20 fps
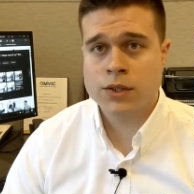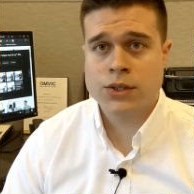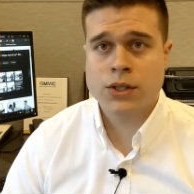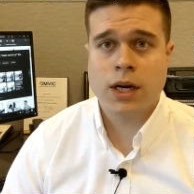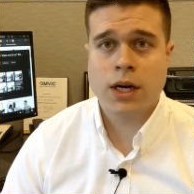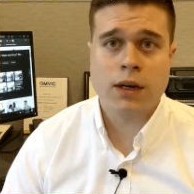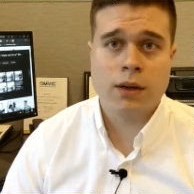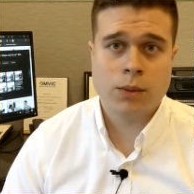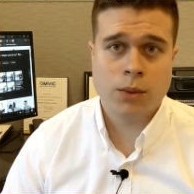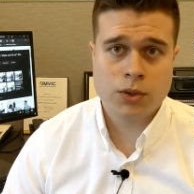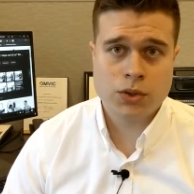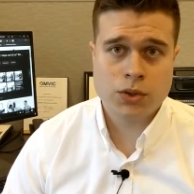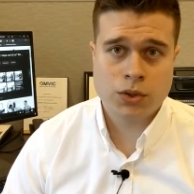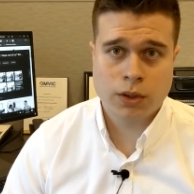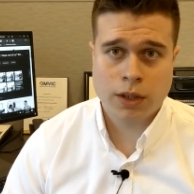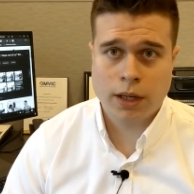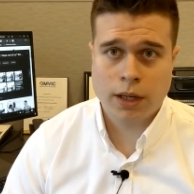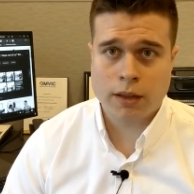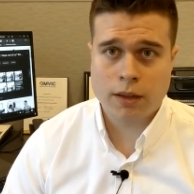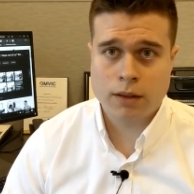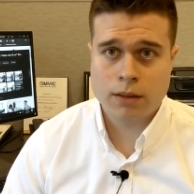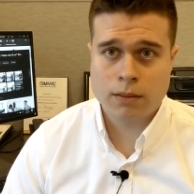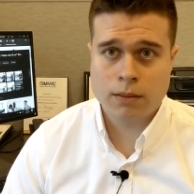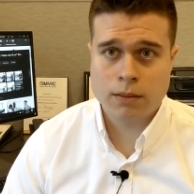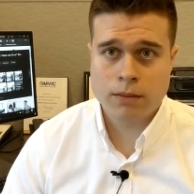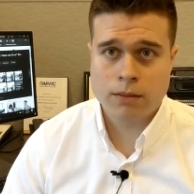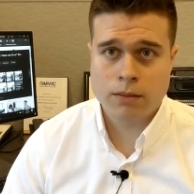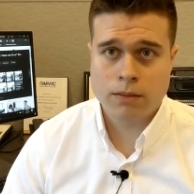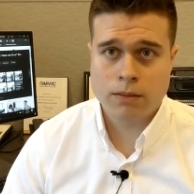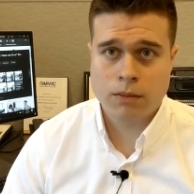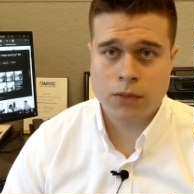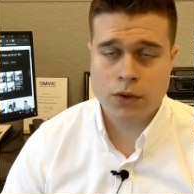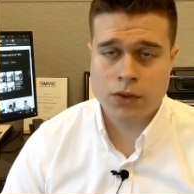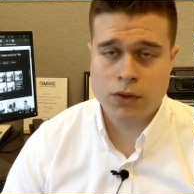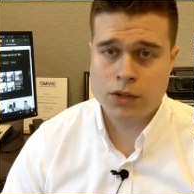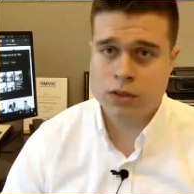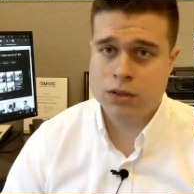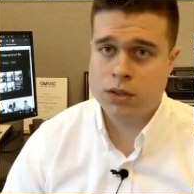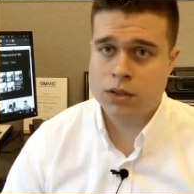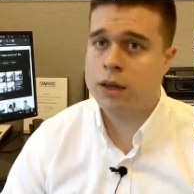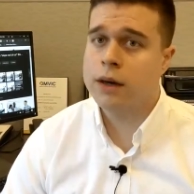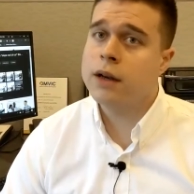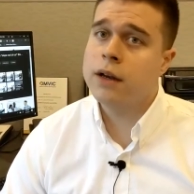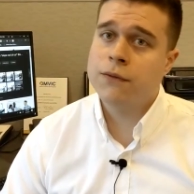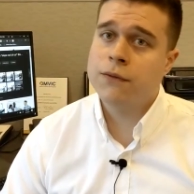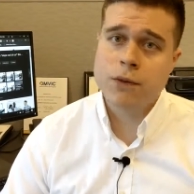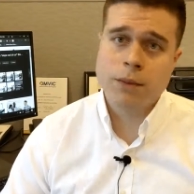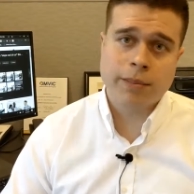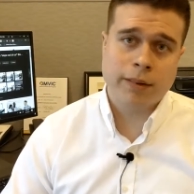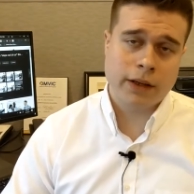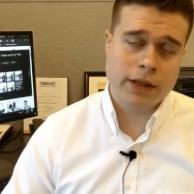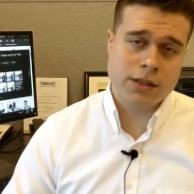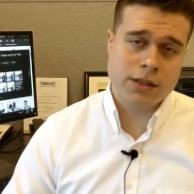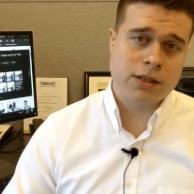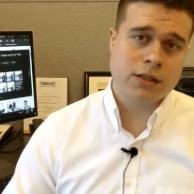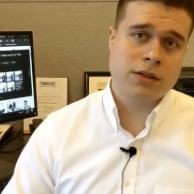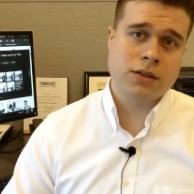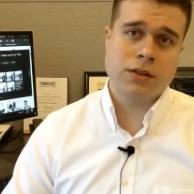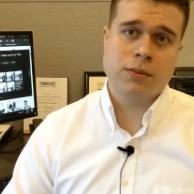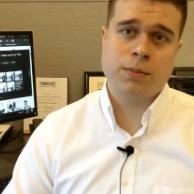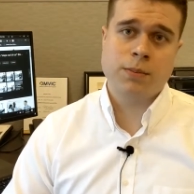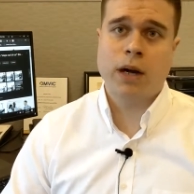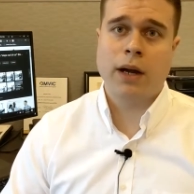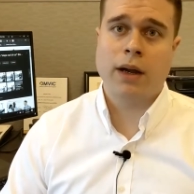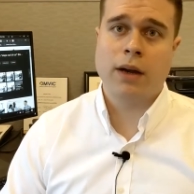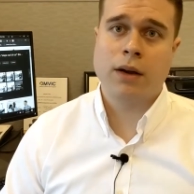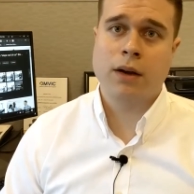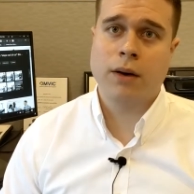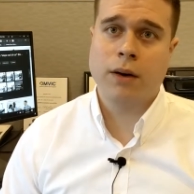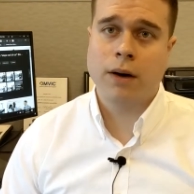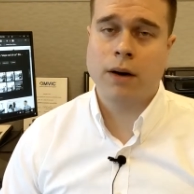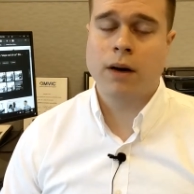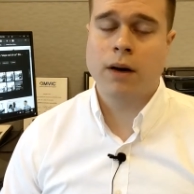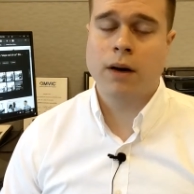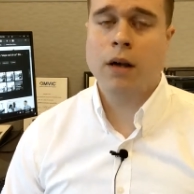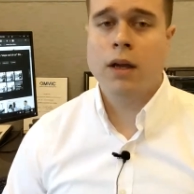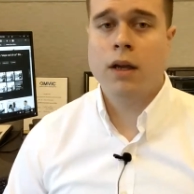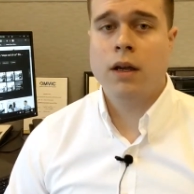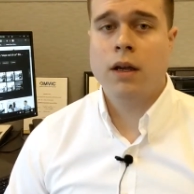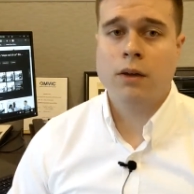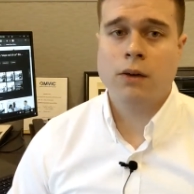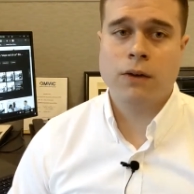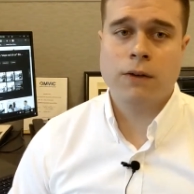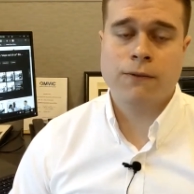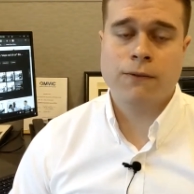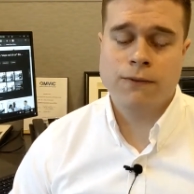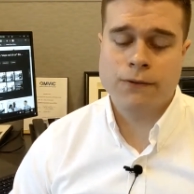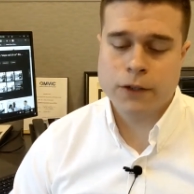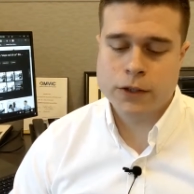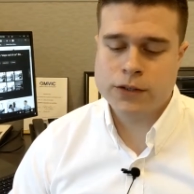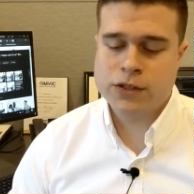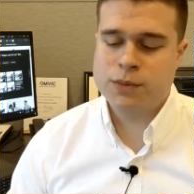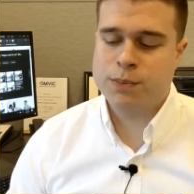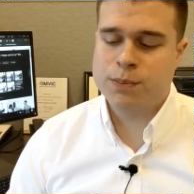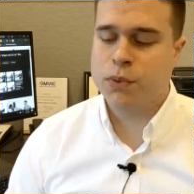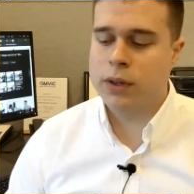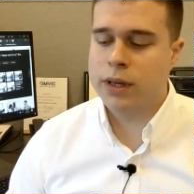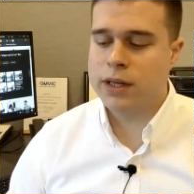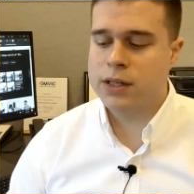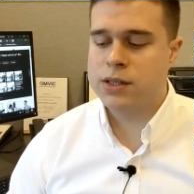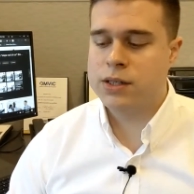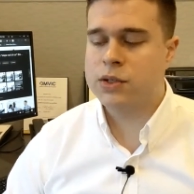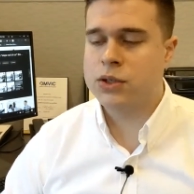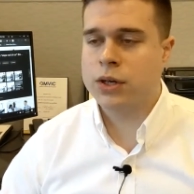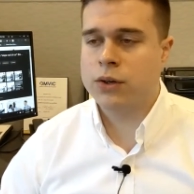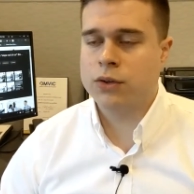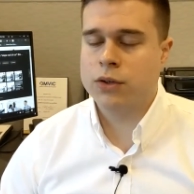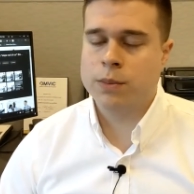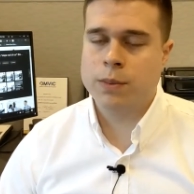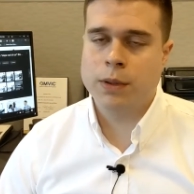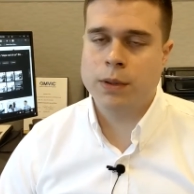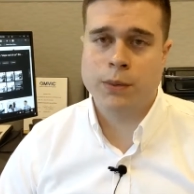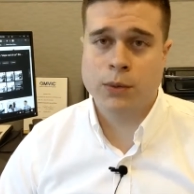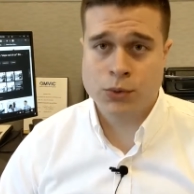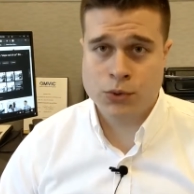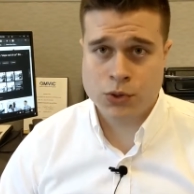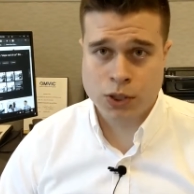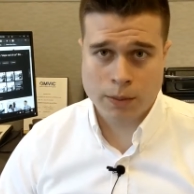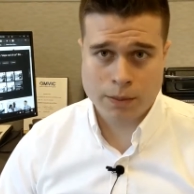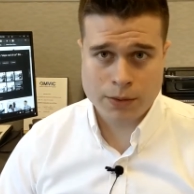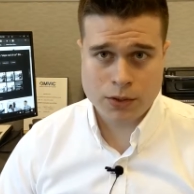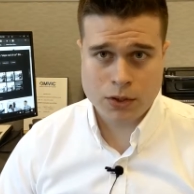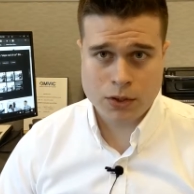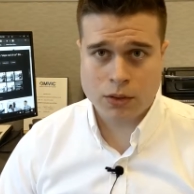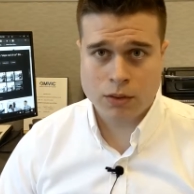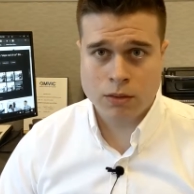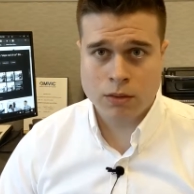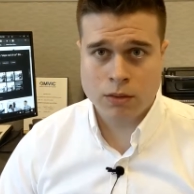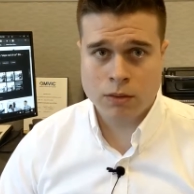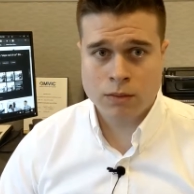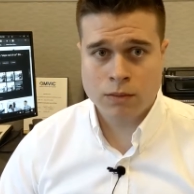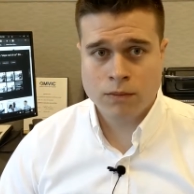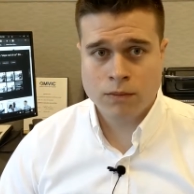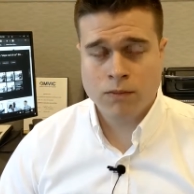deciding what you like. There's a ton of different places to buy a car. The first place generally people jump to